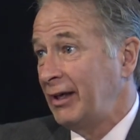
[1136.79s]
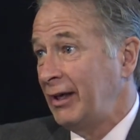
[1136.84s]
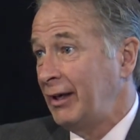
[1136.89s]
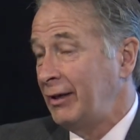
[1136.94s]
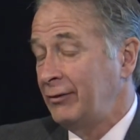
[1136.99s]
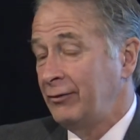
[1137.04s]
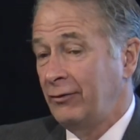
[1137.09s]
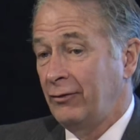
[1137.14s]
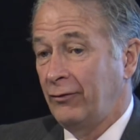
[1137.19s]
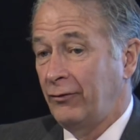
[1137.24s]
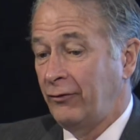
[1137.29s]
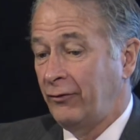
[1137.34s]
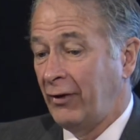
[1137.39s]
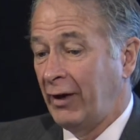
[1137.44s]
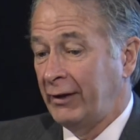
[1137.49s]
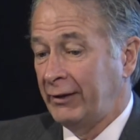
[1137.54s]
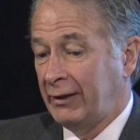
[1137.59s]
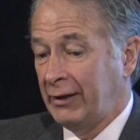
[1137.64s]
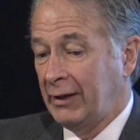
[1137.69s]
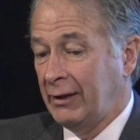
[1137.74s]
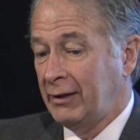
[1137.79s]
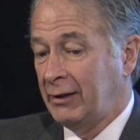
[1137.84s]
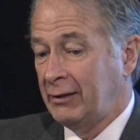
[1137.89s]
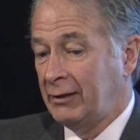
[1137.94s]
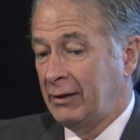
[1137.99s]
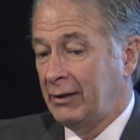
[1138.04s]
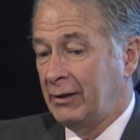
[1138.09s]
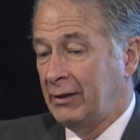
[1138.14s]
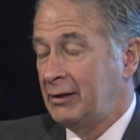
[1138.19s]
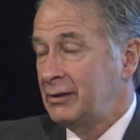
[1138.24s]
and finally
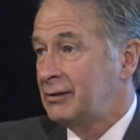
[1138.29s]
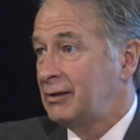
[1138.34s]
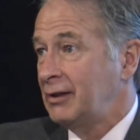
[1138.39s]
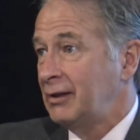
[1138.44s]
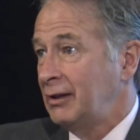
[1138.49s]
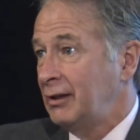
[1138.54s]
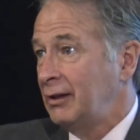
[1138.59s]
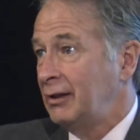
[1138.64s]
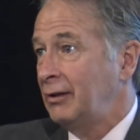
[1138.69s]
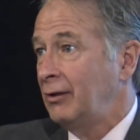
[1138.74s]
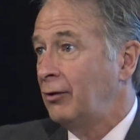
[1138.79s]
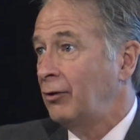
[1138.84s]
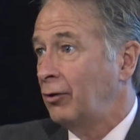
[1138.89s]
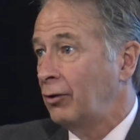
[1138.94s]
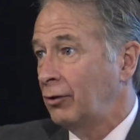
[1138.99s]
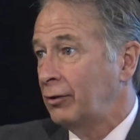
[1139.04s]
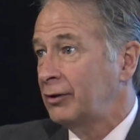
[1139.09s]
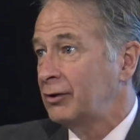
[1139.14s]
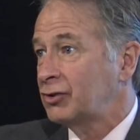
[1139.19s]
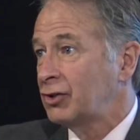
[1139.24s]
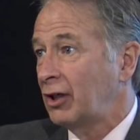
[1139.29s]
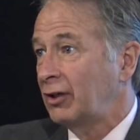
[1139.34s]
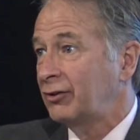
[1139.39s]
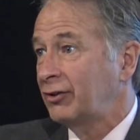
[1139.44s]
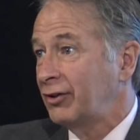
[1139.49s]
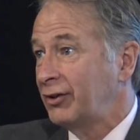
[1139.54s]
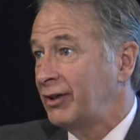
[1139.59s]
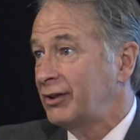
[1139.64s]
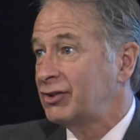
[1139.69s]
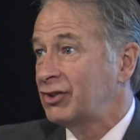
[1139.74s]
getting the ECE or early
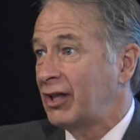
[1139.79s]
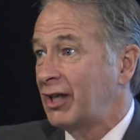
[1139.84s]
childhood yes.